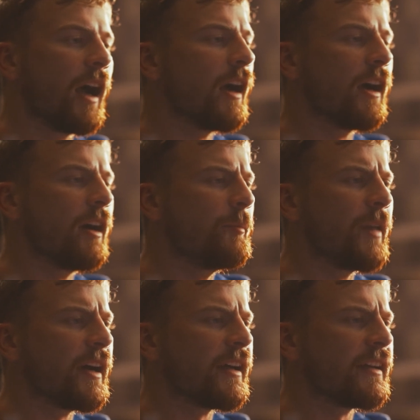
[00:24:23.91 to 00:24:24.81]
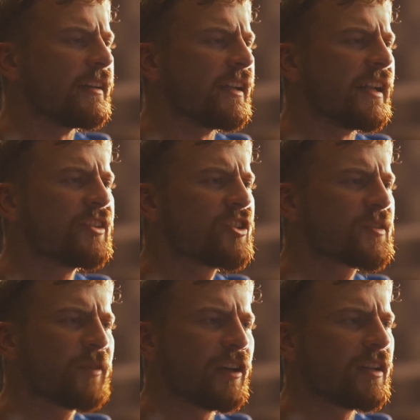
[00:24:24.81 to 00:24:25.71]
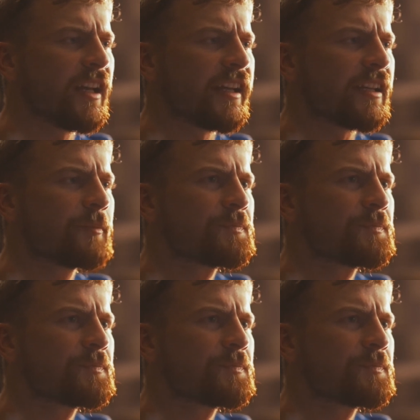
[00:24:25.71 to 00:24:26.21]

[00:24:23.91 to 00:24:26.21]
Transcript: Um, uh, it just felt like